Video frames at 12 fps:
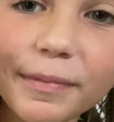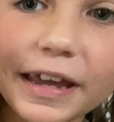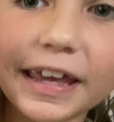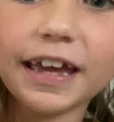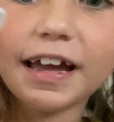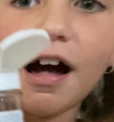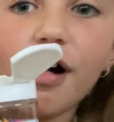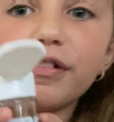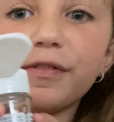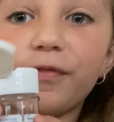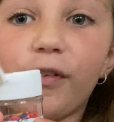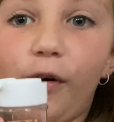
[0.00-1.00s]
make it
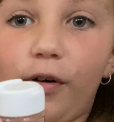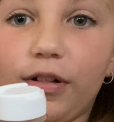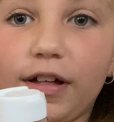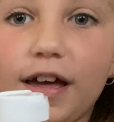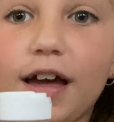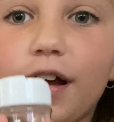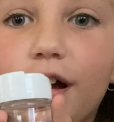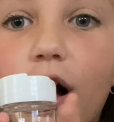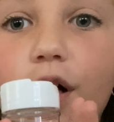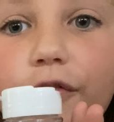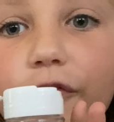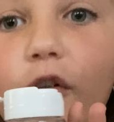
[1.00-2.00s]
colorful.
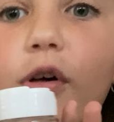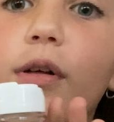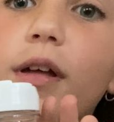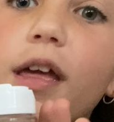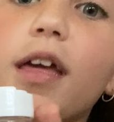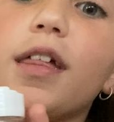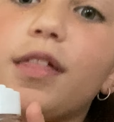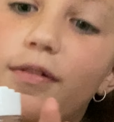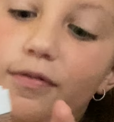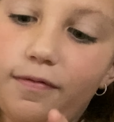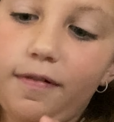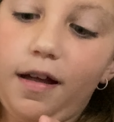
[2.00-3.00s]
Colorful is
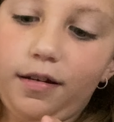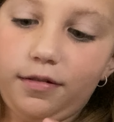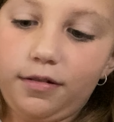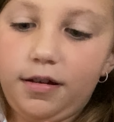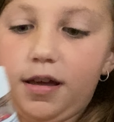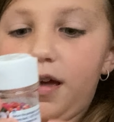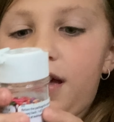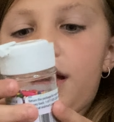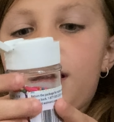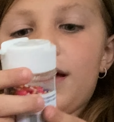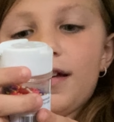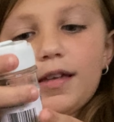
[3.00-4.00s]
fun.
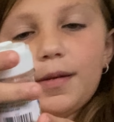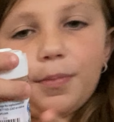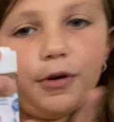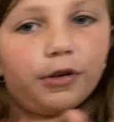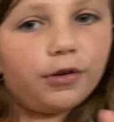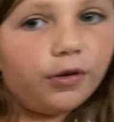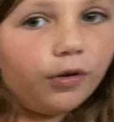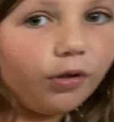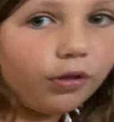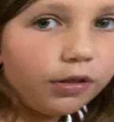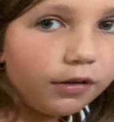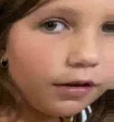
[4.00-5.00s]
Sprinkles.